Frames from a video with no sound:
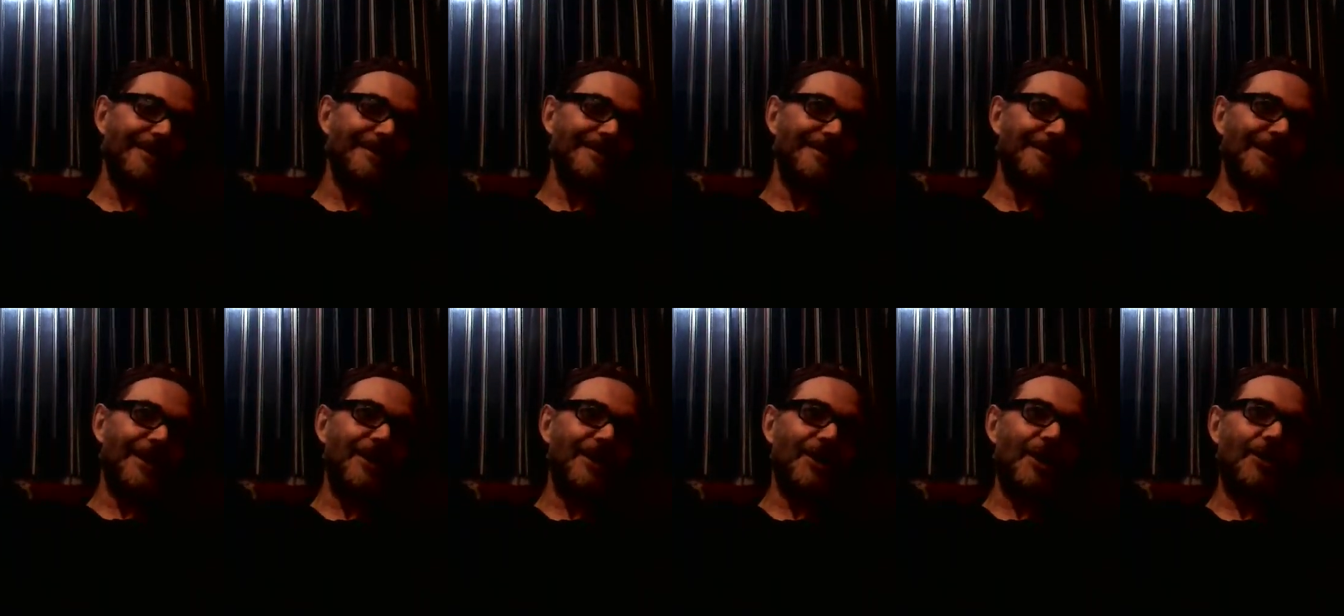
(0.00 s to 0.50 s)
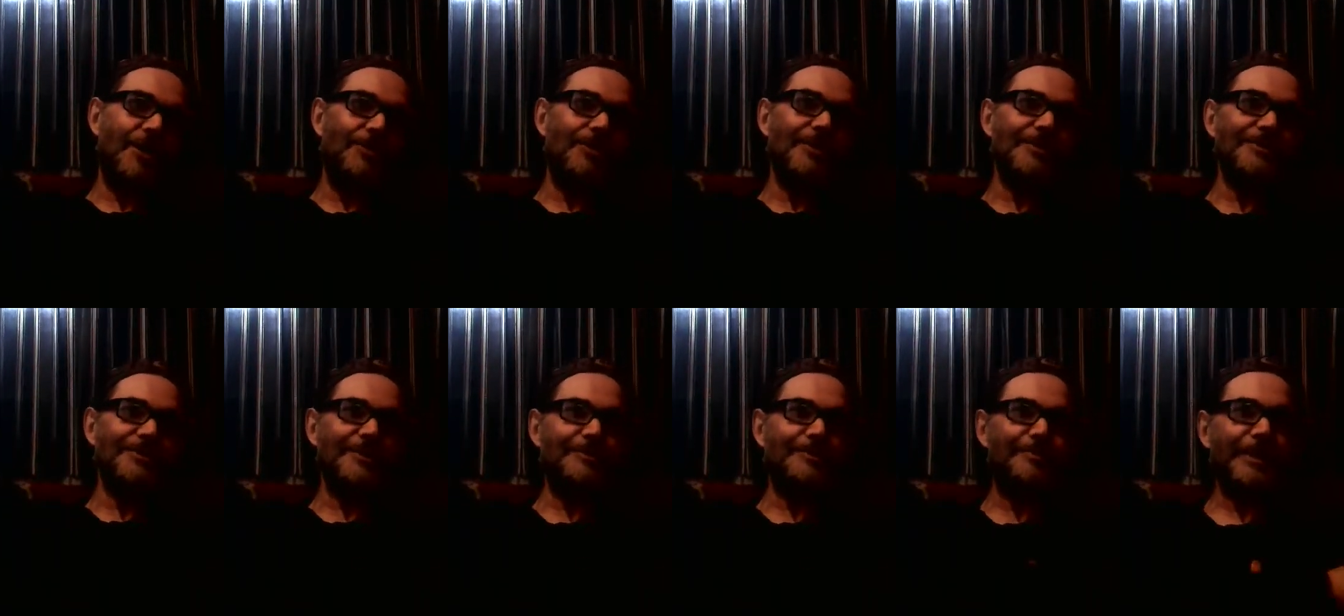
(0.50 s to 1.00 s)
So I
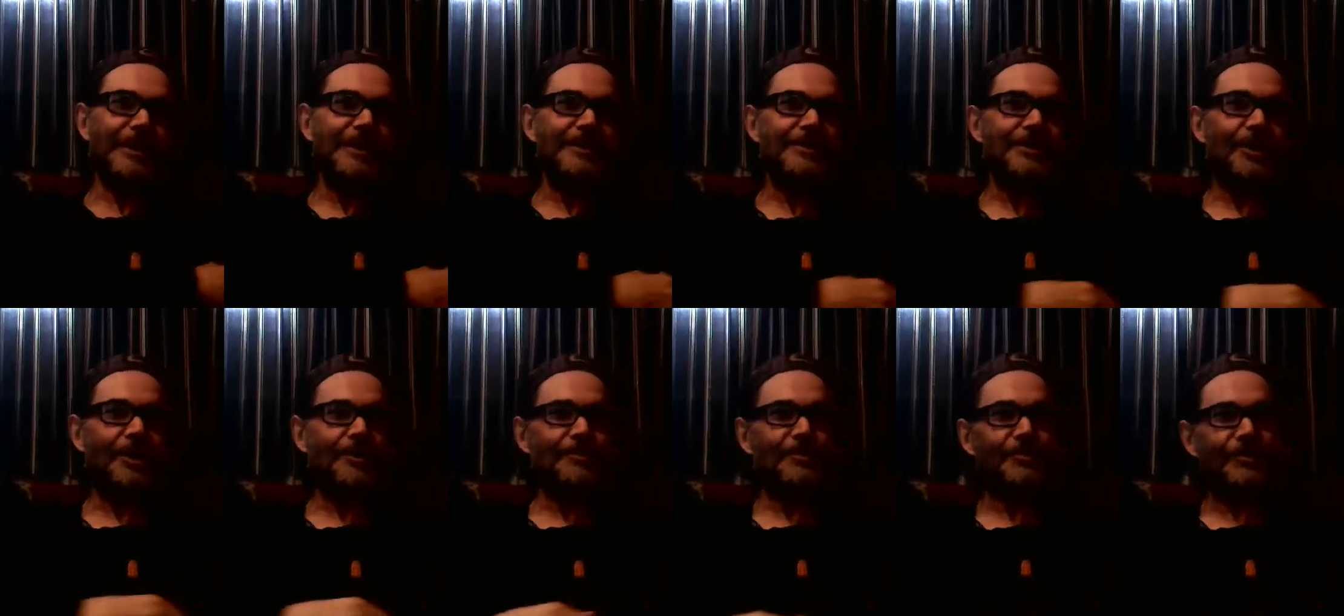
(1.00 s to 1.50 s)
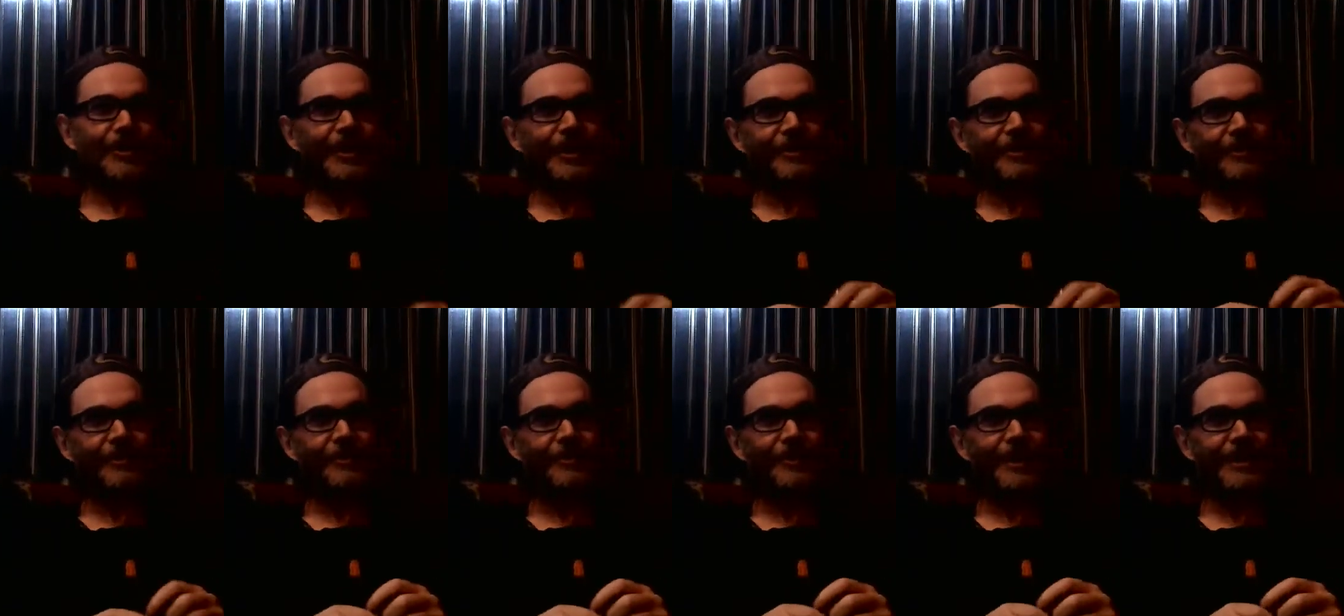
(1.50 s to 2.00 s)
was a big time
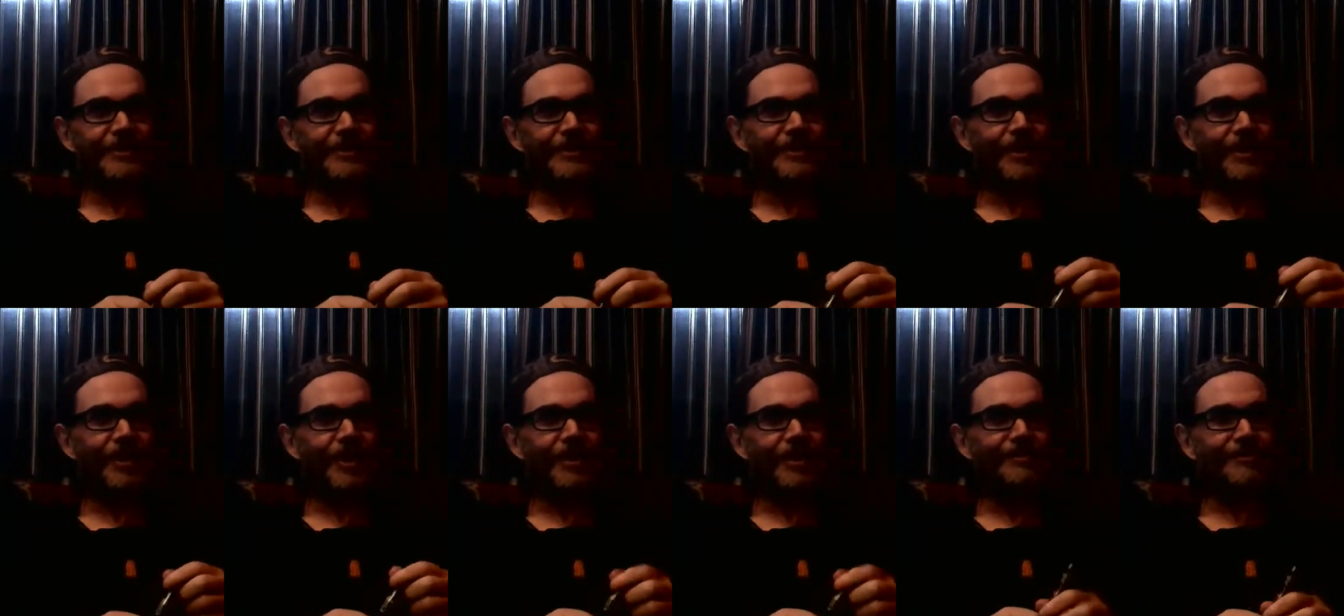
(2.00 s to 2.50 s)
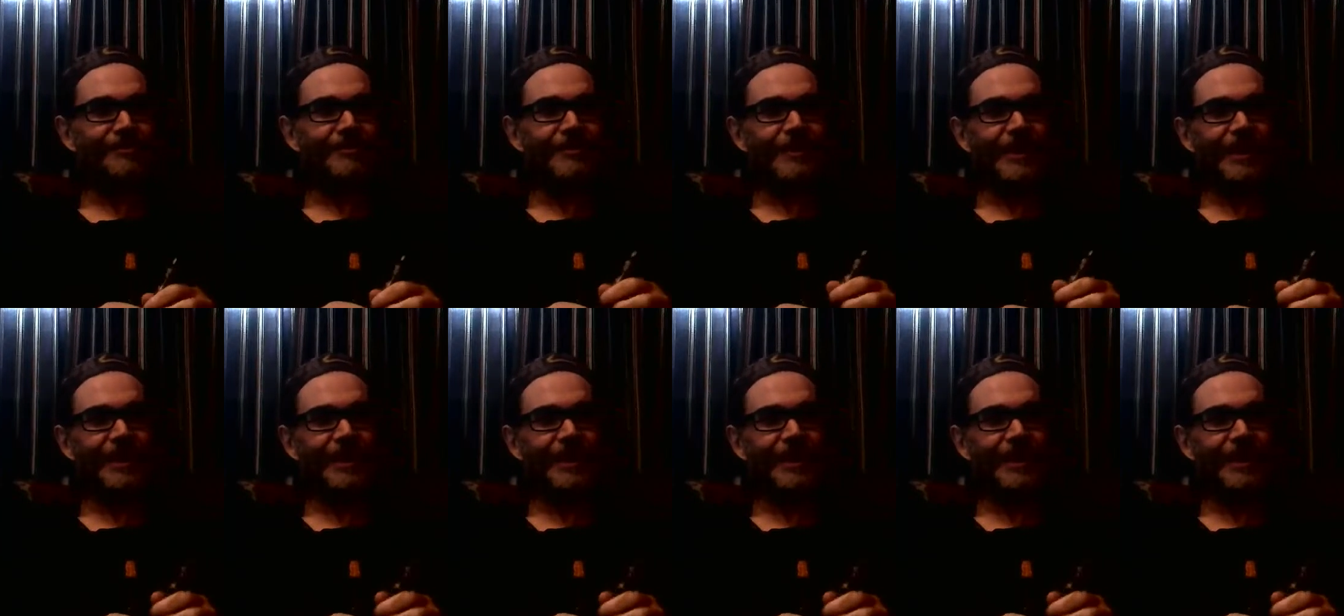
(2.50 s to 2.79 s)
drinker at one time.